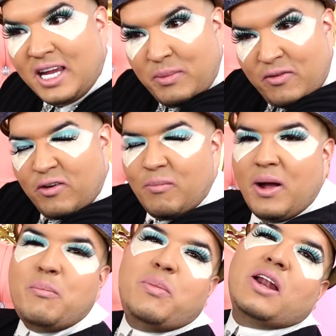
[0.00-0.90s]
Get me from
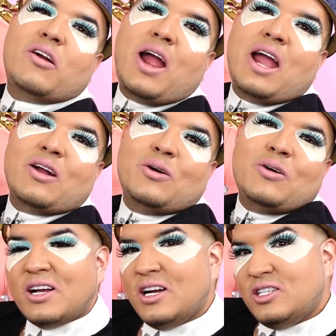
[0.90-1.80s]
my better
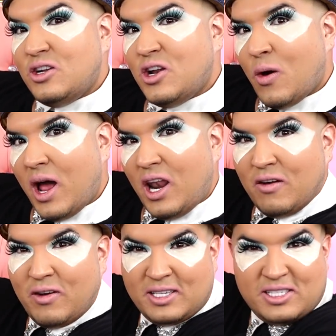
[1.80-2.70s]
angle, cause you know I
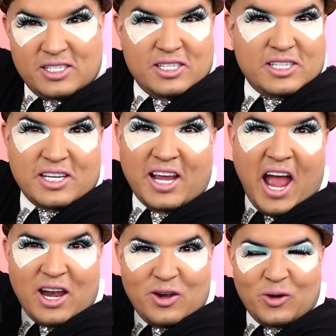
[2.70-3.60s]
love us
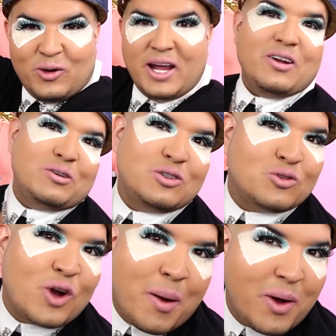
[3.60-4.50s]
scandal. Ain't no
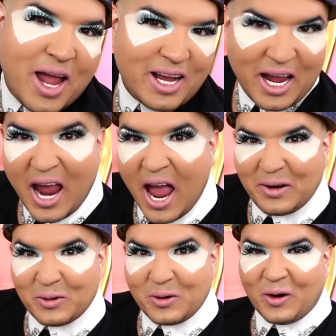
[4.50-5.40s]
drama I can't
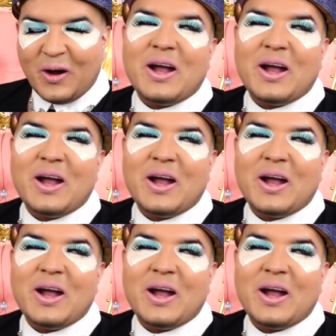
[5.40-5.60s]
handle, girl.